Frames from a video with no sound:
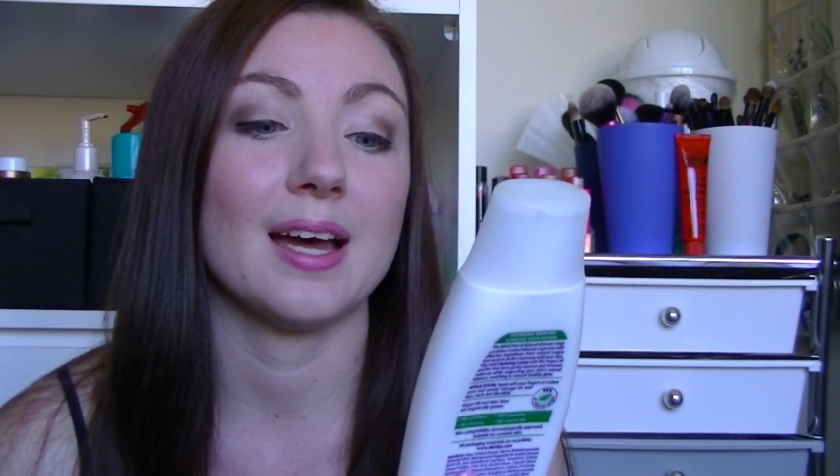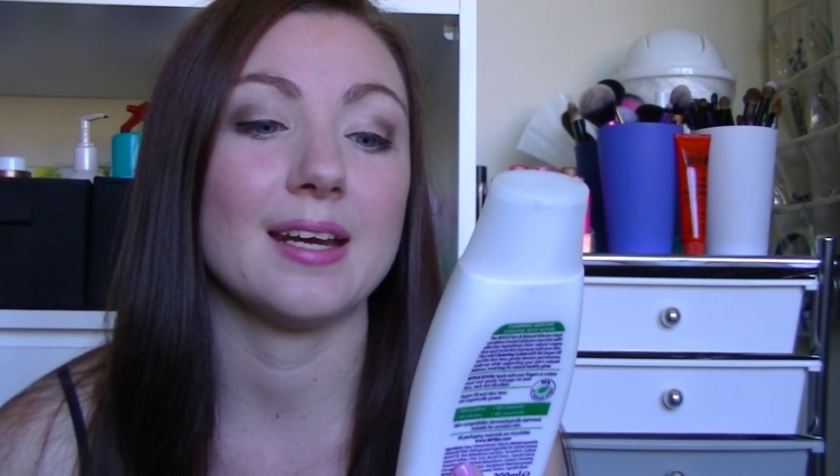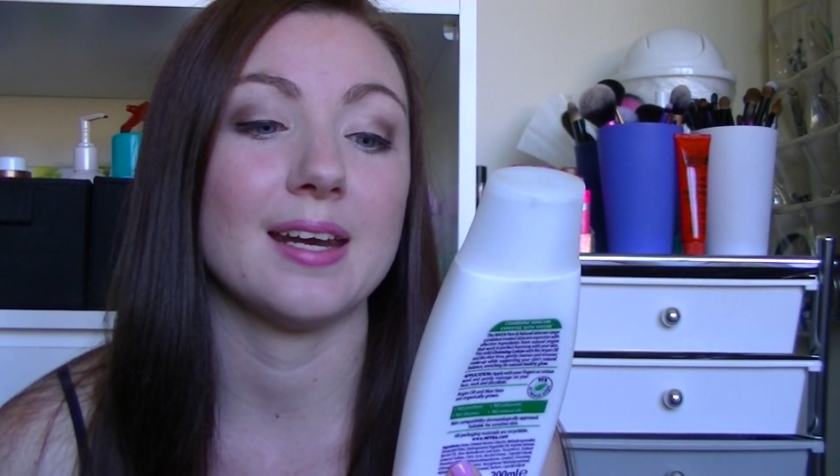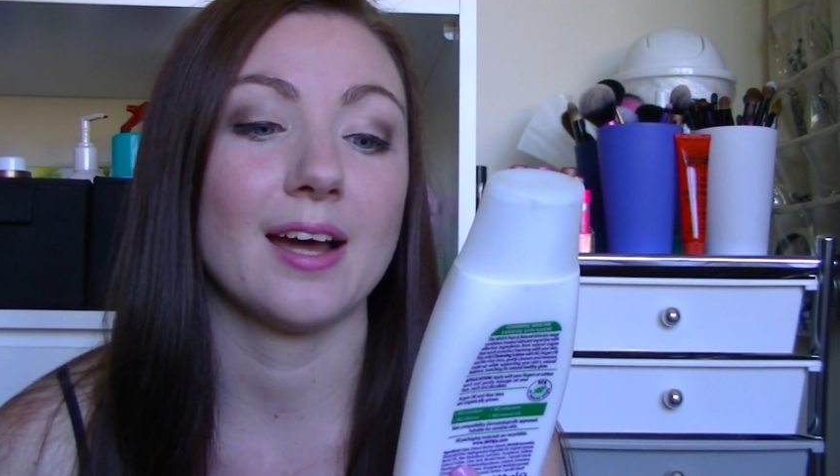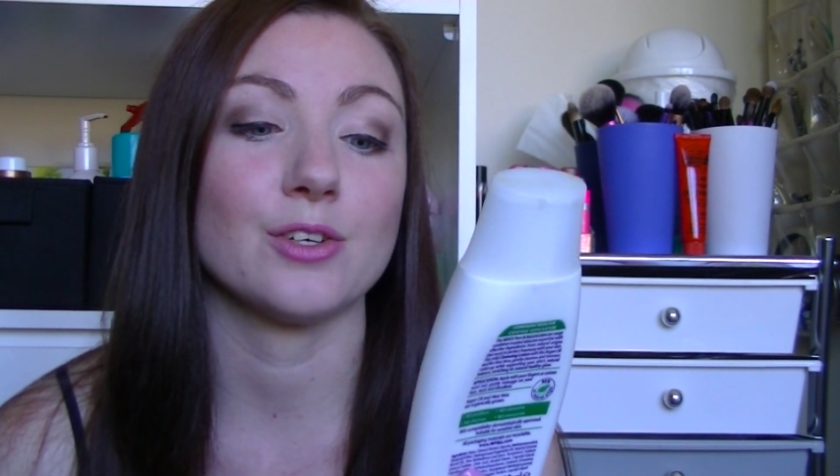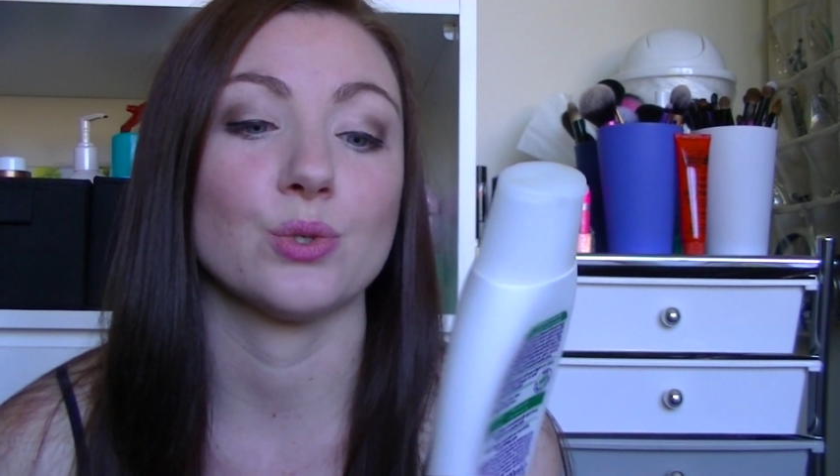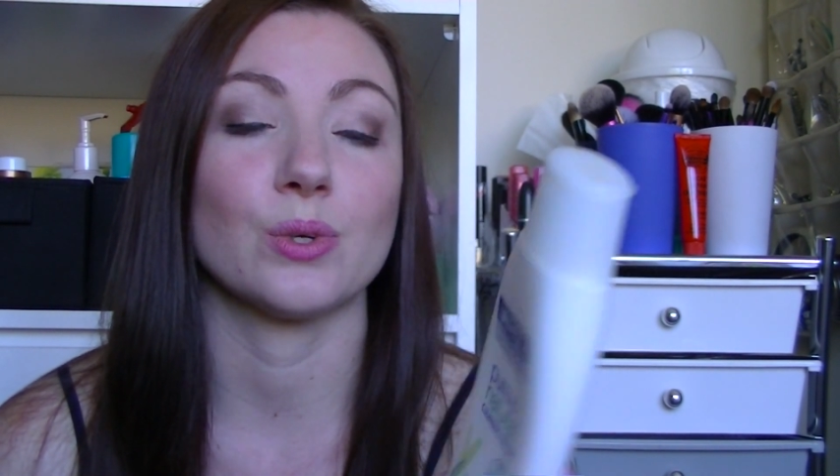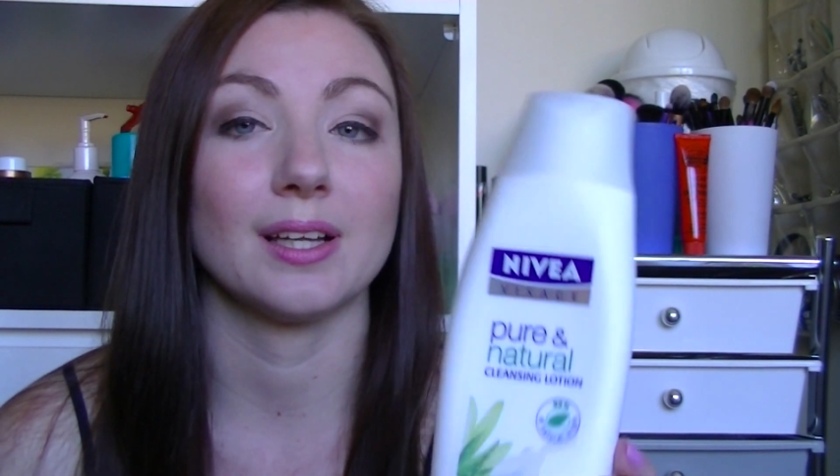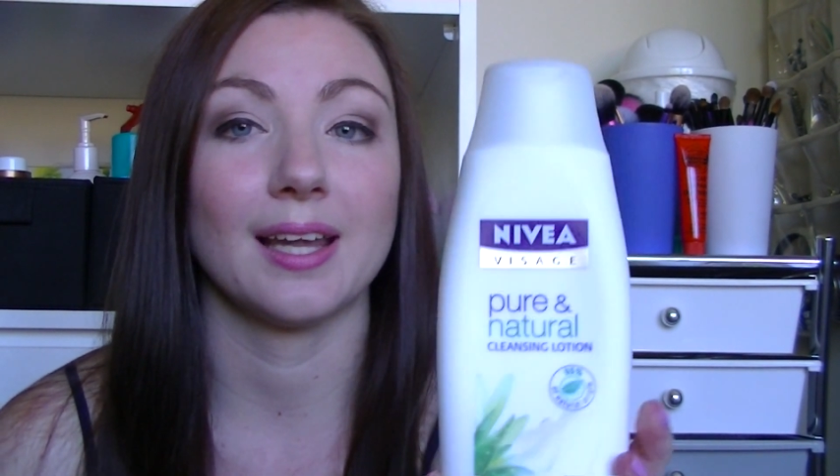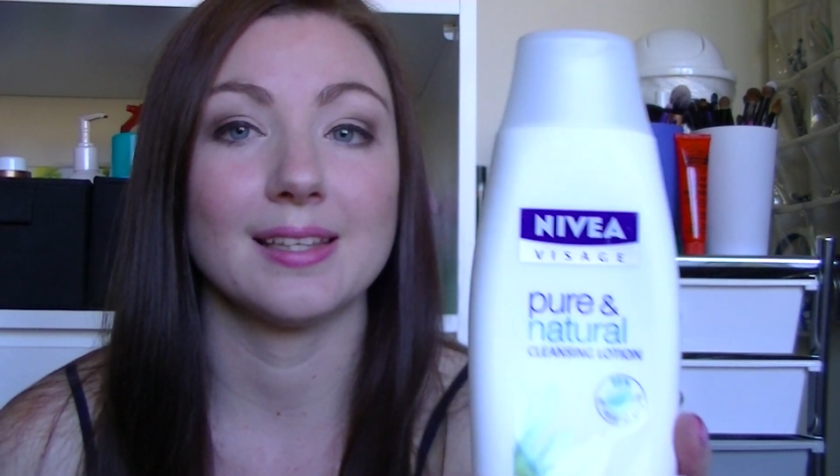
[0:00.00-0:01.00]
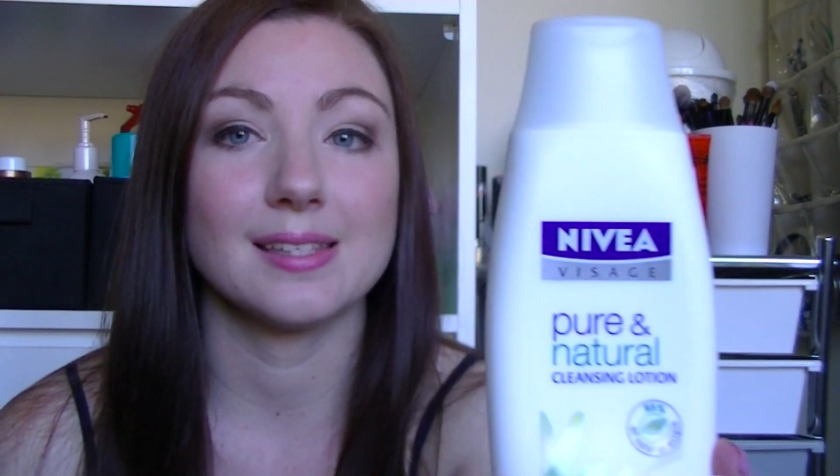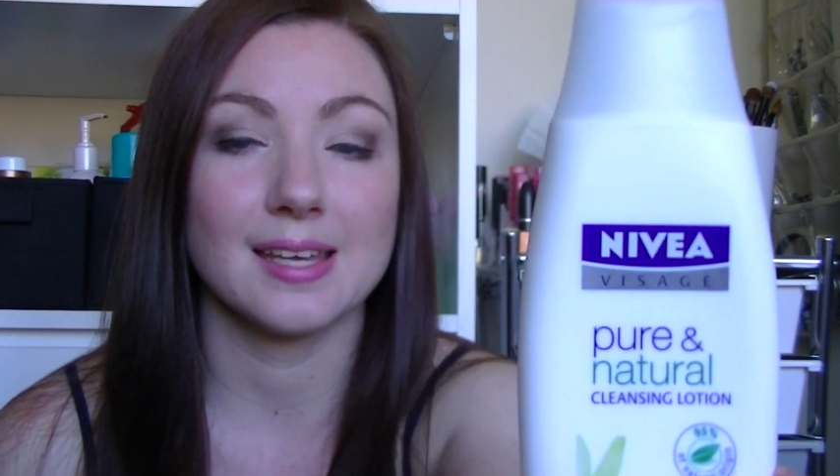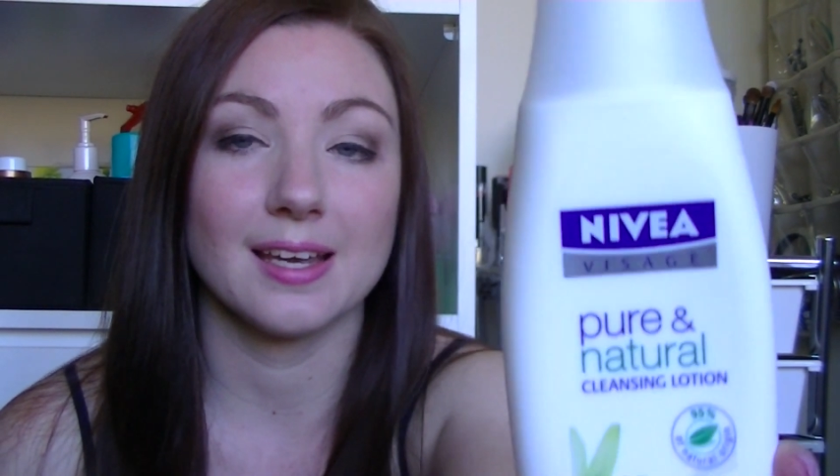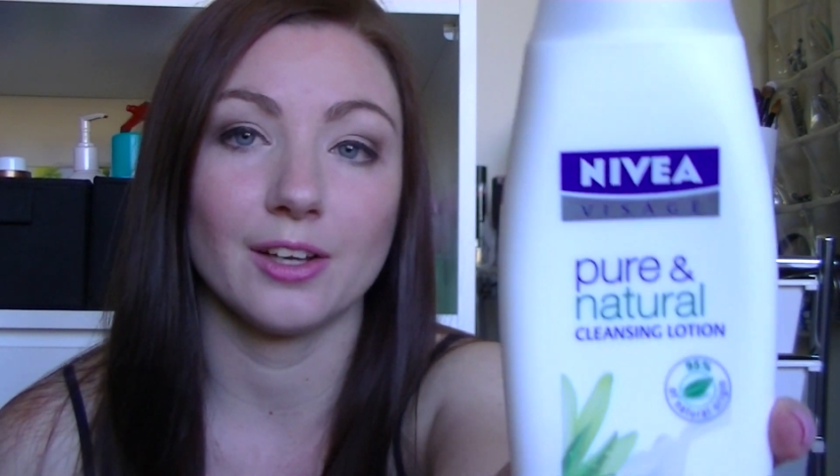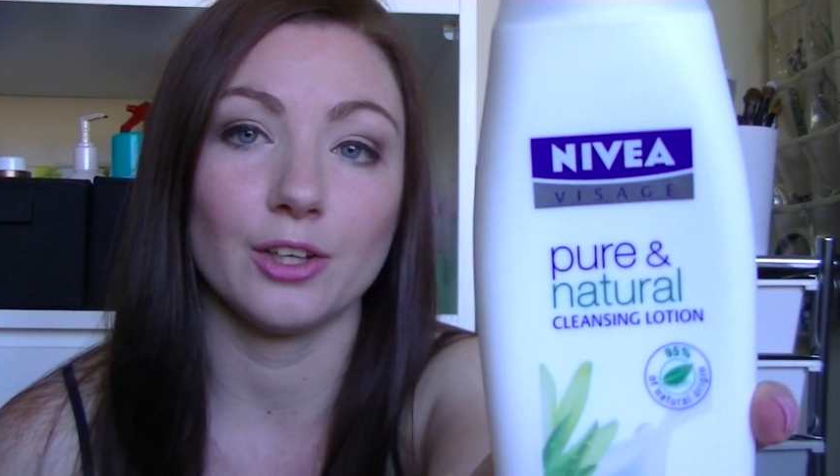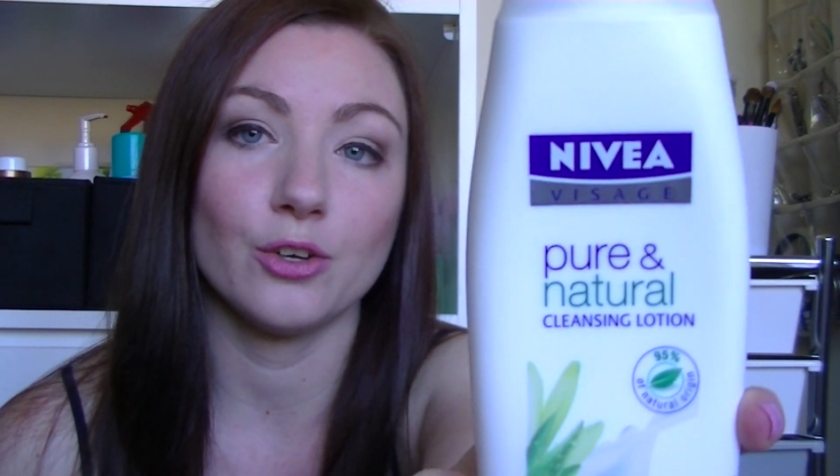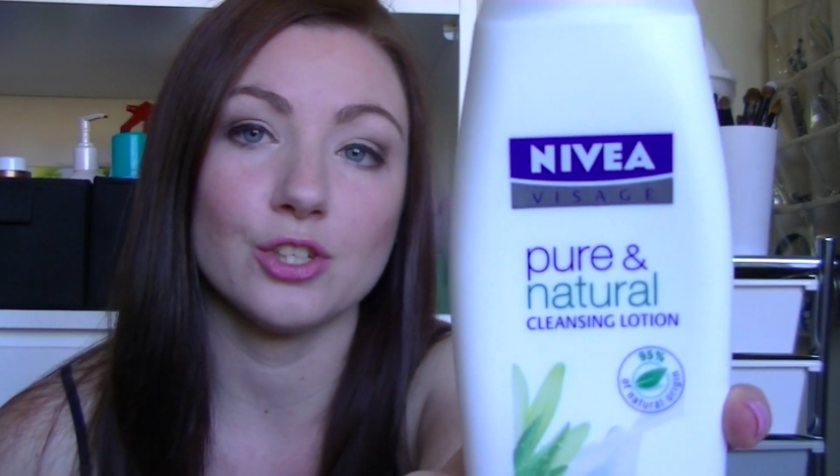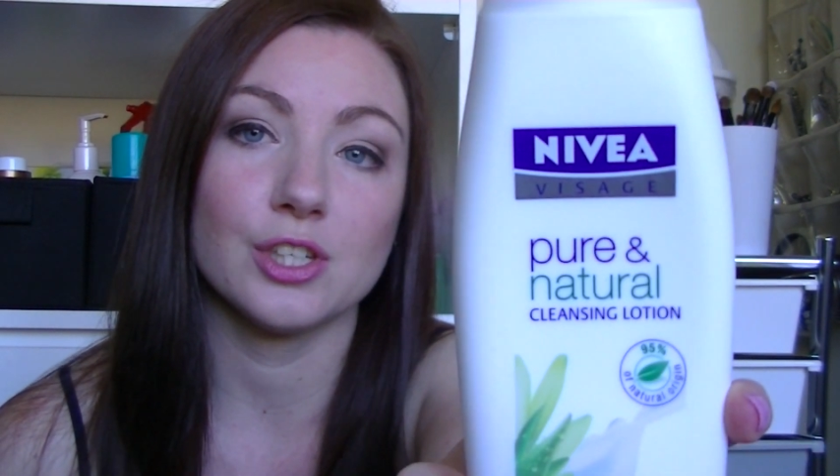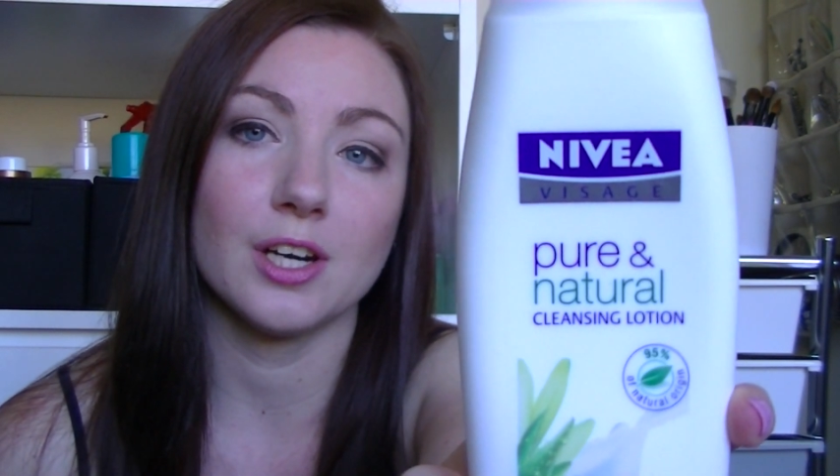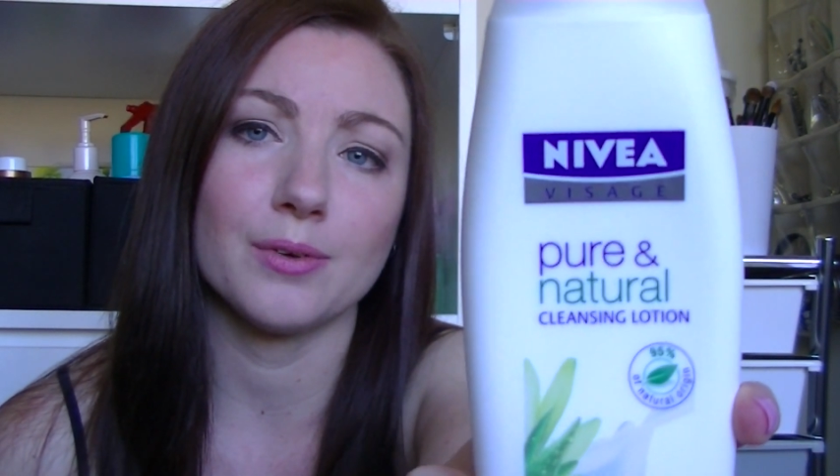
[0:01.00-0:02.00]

and Natural Cleansing Lotion.